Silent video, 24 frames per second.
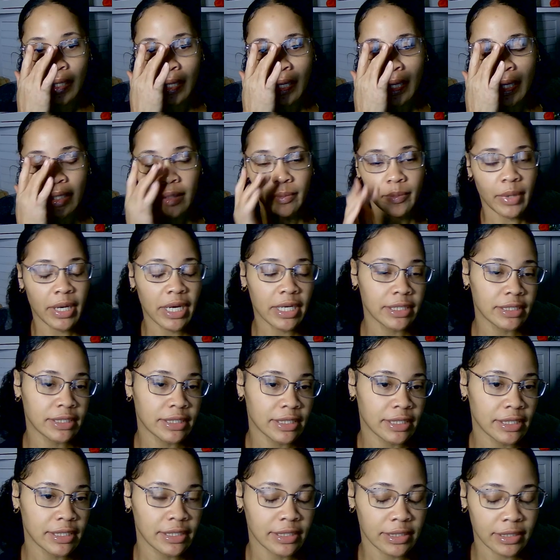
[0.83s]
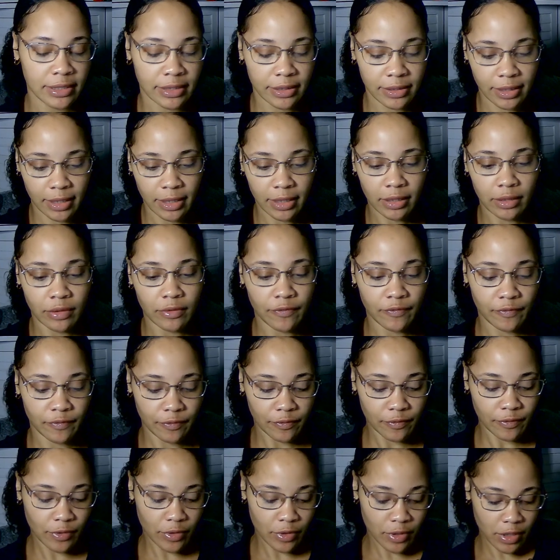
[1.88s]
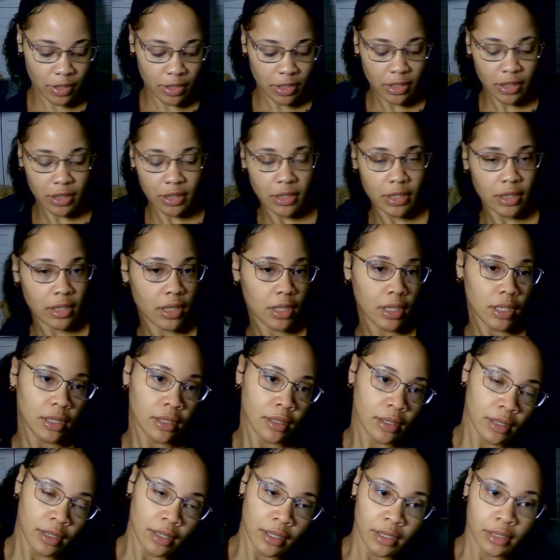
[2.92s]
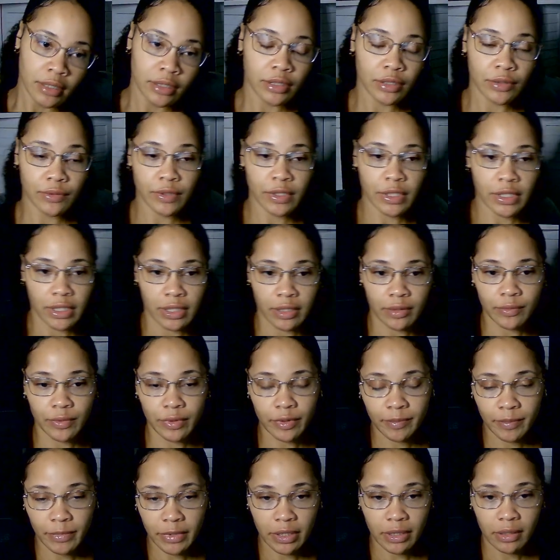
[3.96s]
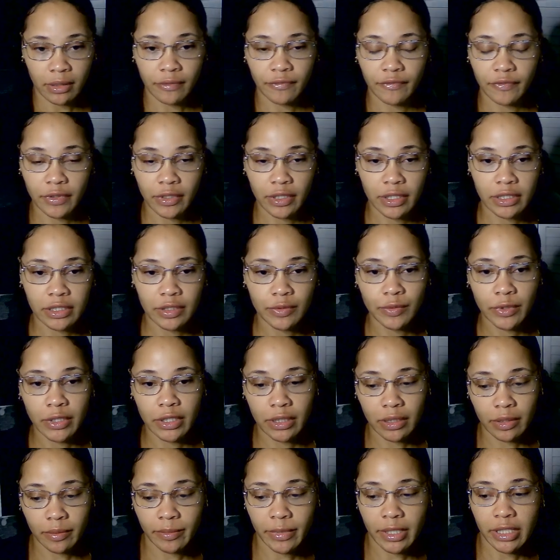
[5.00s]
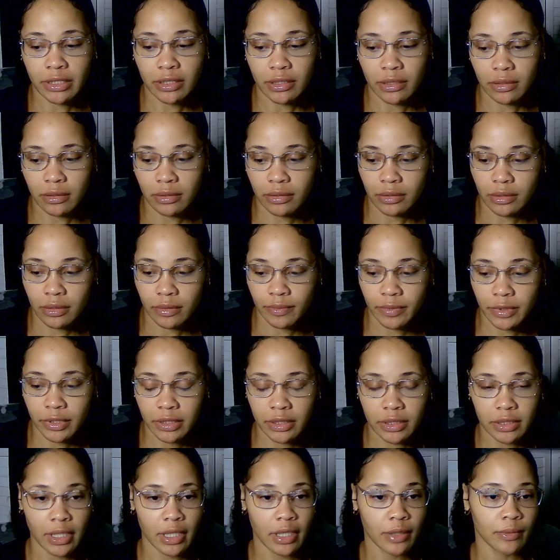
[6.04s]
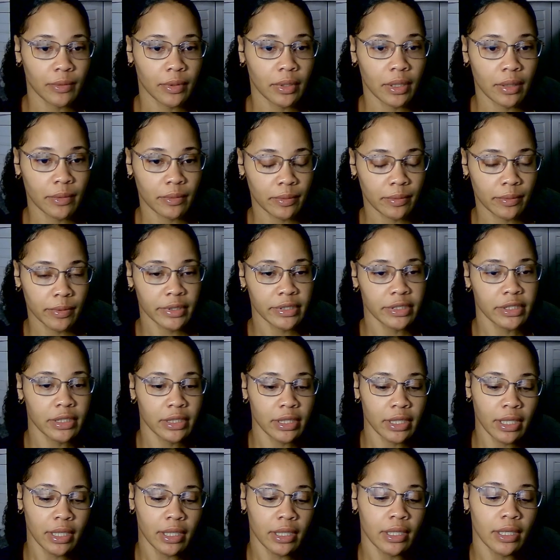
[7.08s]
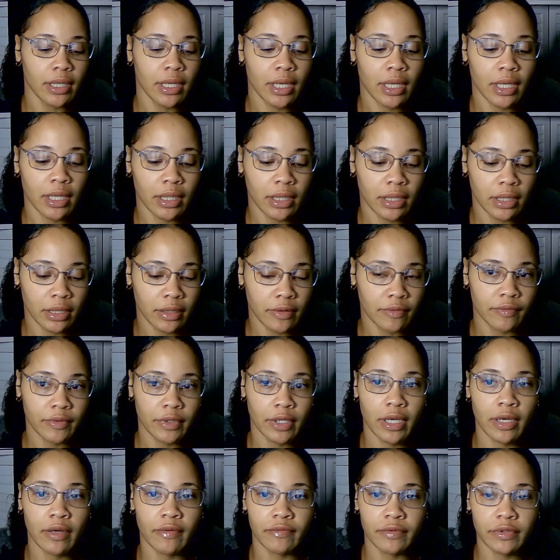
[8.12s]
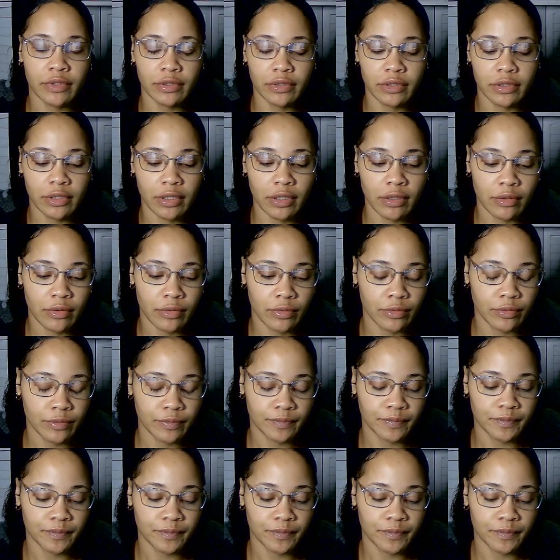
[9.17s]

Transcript: Hey Pisces, thank you for tuning in with me for this weekly message. Please take whatever resonate and leave whatever don't.